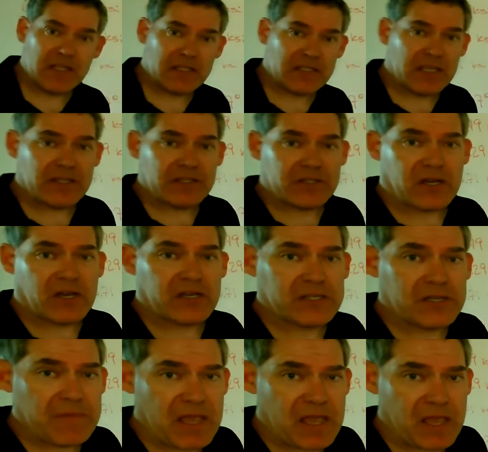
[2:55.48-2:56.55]
it says tau
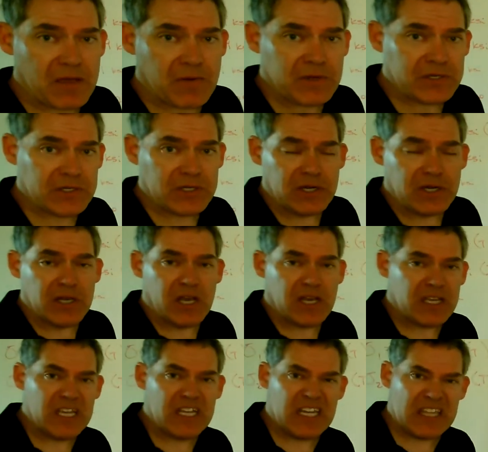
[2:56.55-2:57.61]
sub a, which
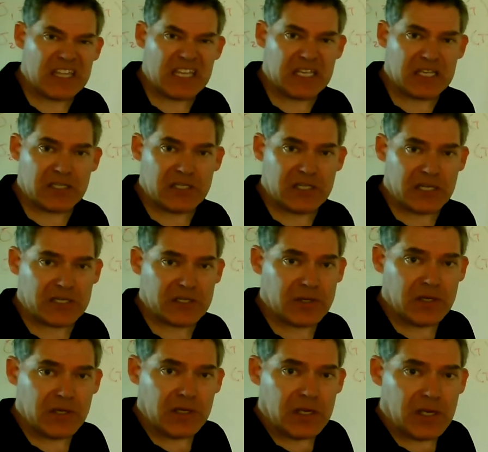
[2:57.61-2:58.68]
again I think is just
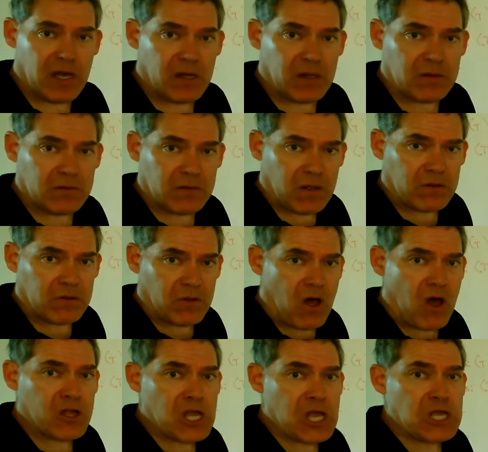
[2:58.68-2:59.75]
a
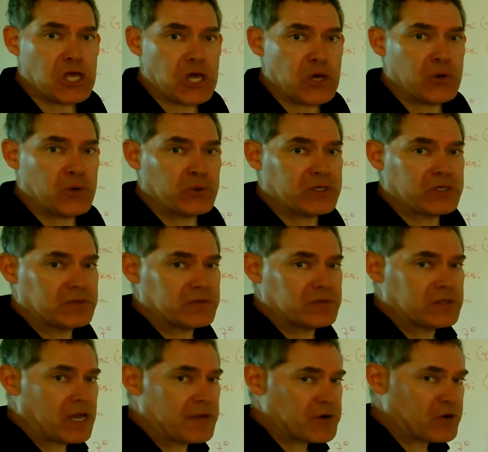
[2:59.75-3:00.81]
long ago
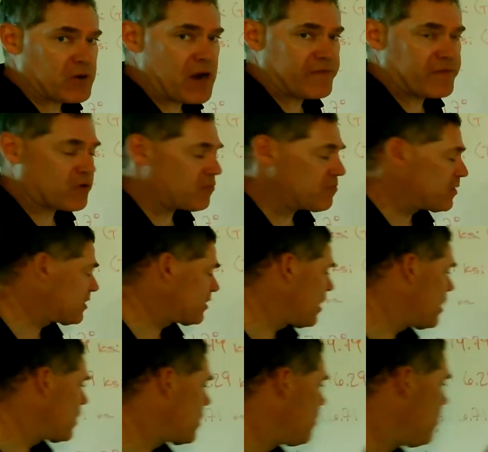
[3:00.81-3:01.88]
typographical mistake. It